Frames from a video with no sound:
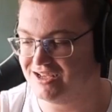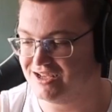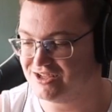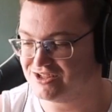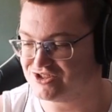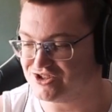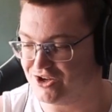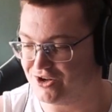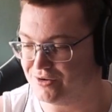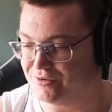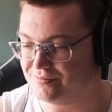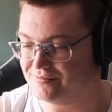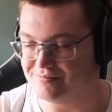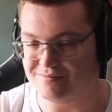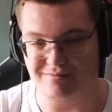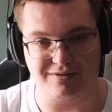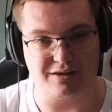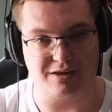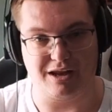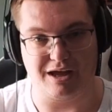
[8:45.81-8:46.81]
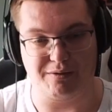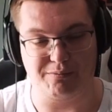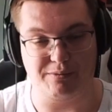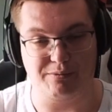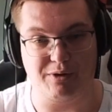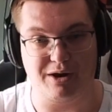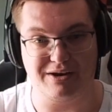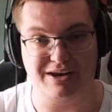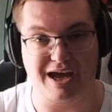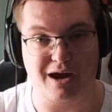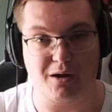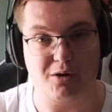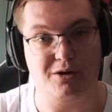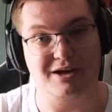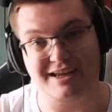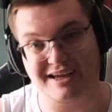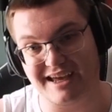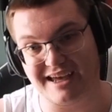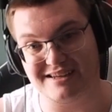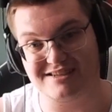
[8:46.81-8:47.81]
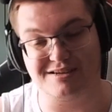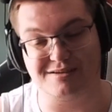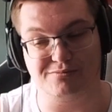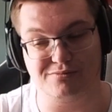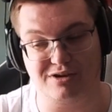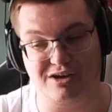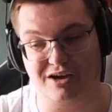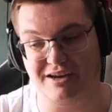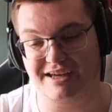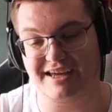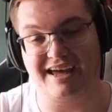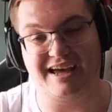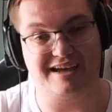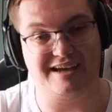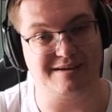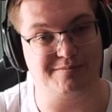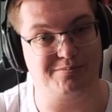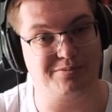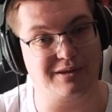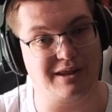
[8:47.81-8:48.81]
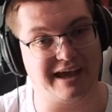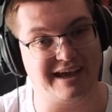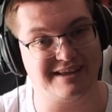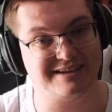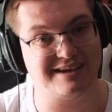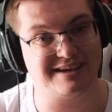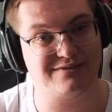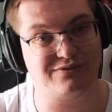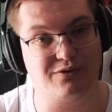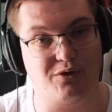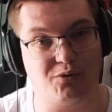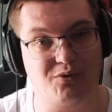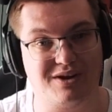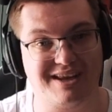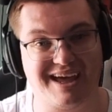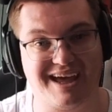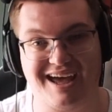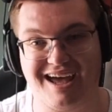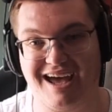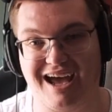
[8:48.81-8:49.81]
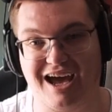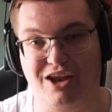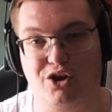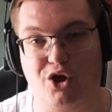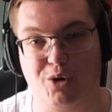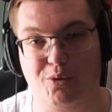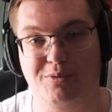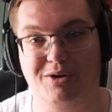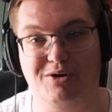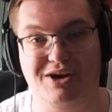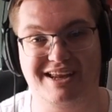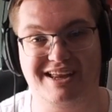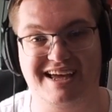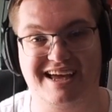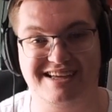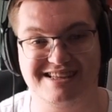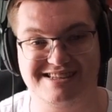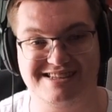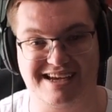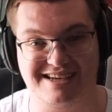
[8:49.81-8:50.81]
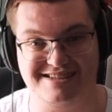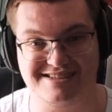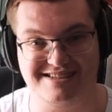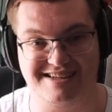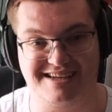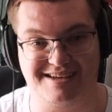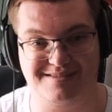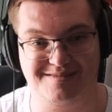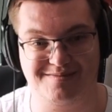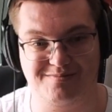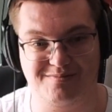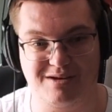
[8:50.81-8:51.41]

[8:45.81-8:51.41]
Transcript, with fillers: So like right now I'm gonna get some gonna get a play this for one here and hope we're gonna get it tested.